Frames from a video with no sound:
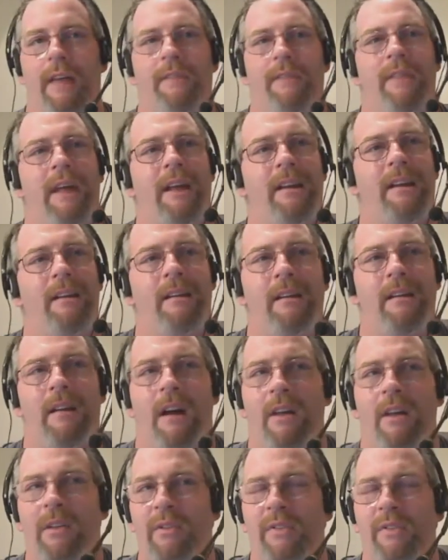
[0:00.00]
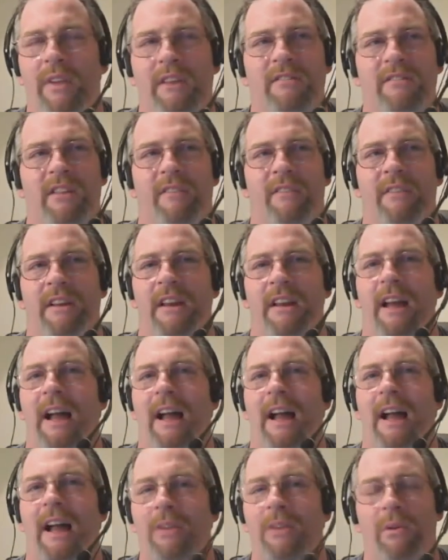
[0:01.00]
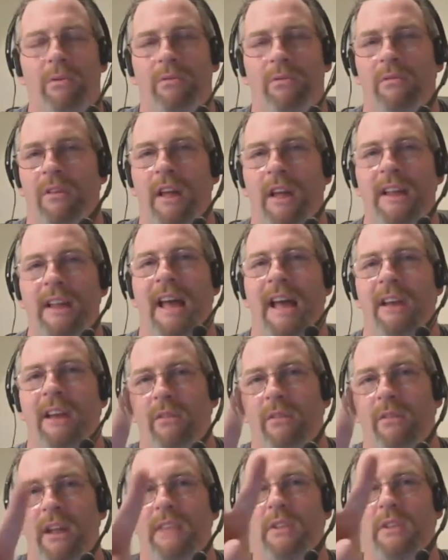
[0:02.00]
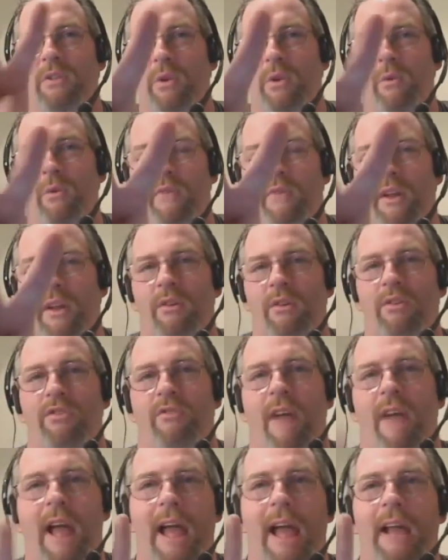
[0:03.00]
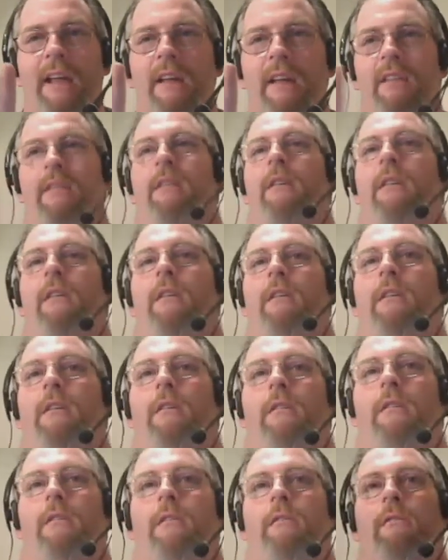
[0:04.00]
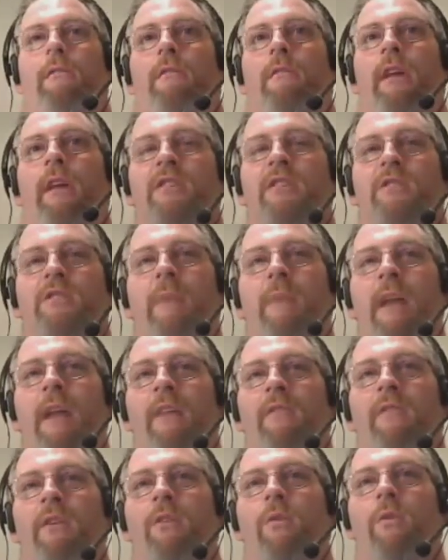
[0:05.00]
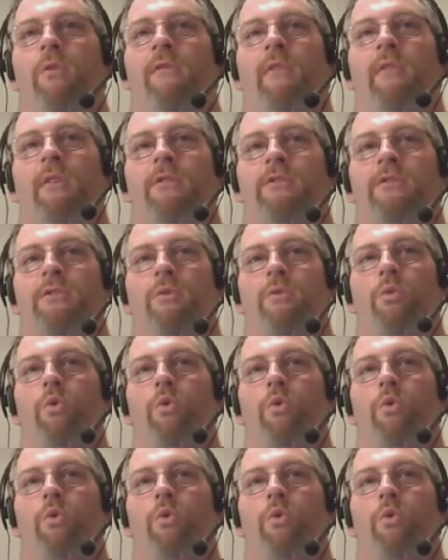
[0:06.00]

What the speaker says: and then other things of it I don't like. I don't like the 2-finger drag and expand the universe.